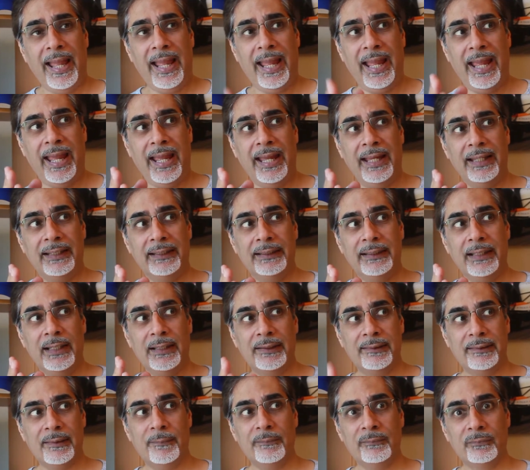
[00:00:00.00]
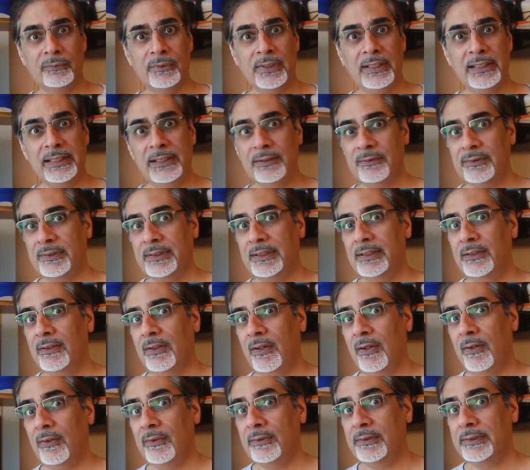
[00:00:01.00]
And there's some really interesting
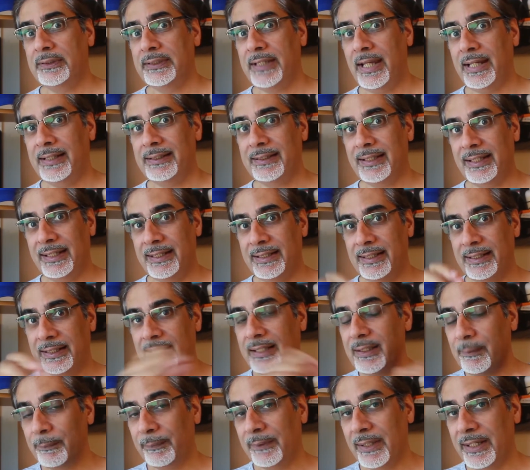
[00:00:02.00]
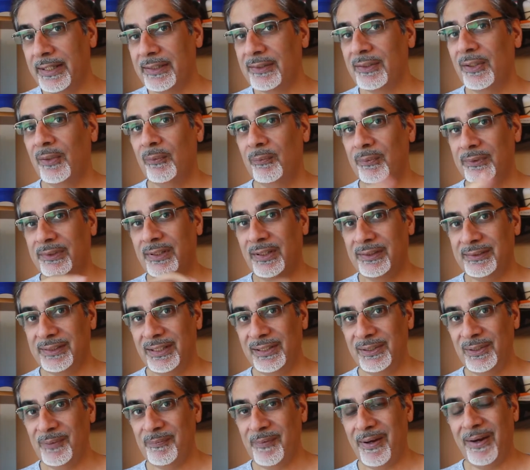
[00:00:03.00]
content in another place, which I'll
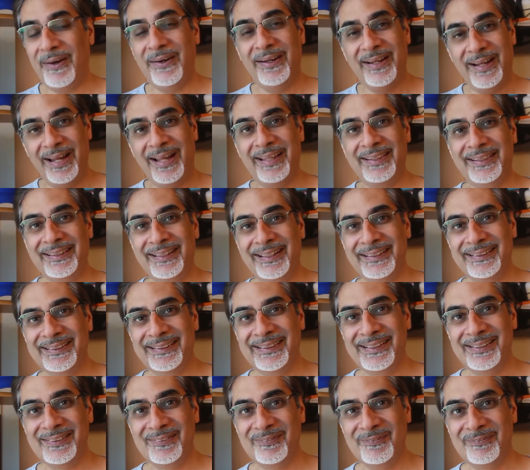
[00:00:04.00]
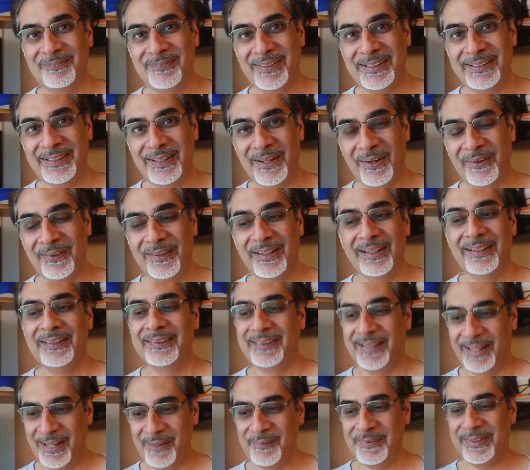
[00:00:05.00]
tell you about at the end of this video.
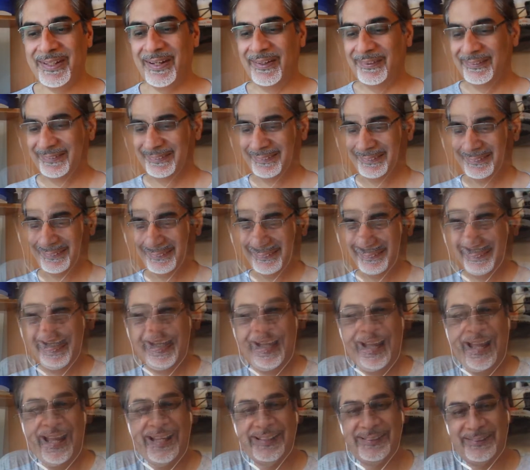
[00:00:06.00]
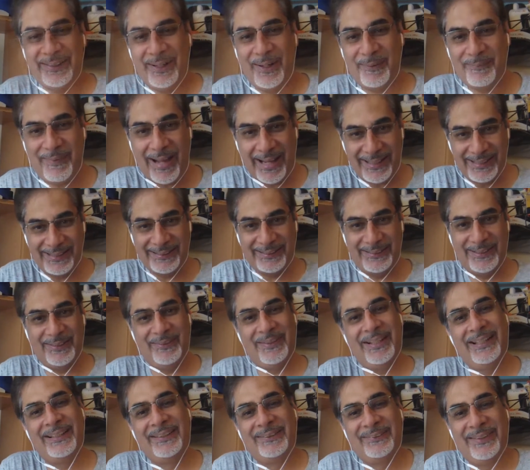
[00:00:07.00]
So here we go. Hey Tom, how you
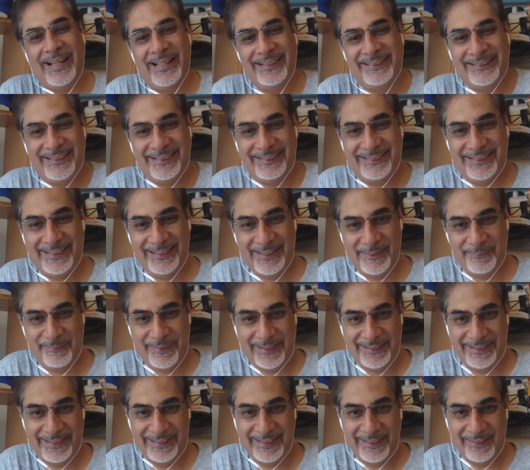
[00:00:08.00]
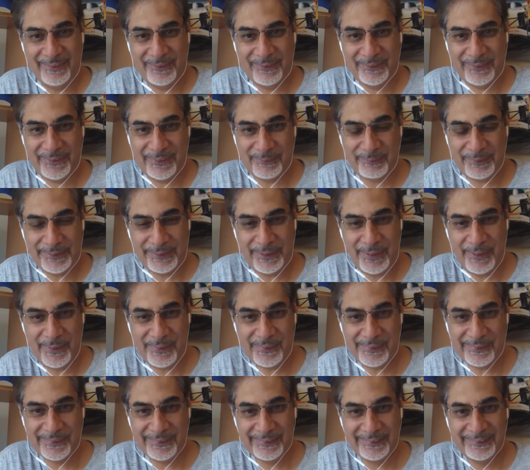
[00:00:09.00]
doing? Great to see you, buddy. All good with
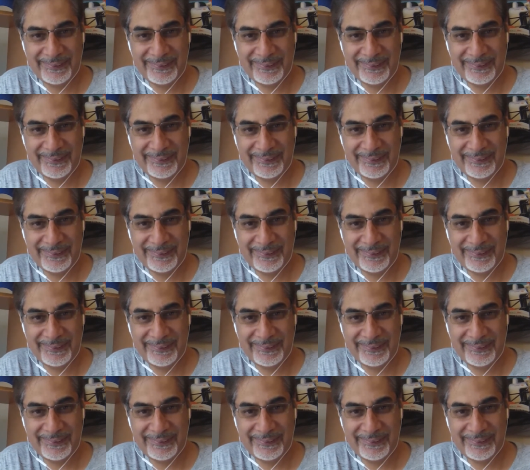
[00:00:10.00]
you?